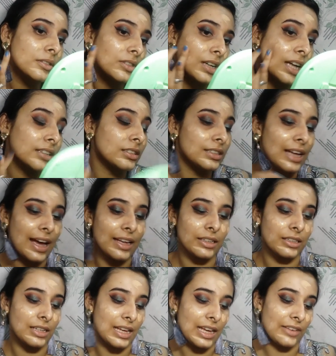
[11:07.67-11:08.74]
rather than
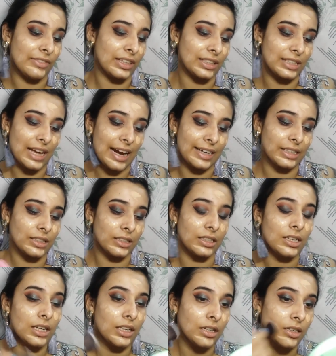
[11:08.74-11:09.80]
having that
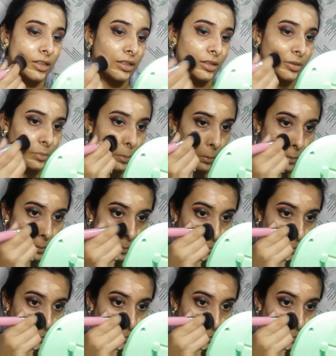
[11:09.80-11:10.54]
um,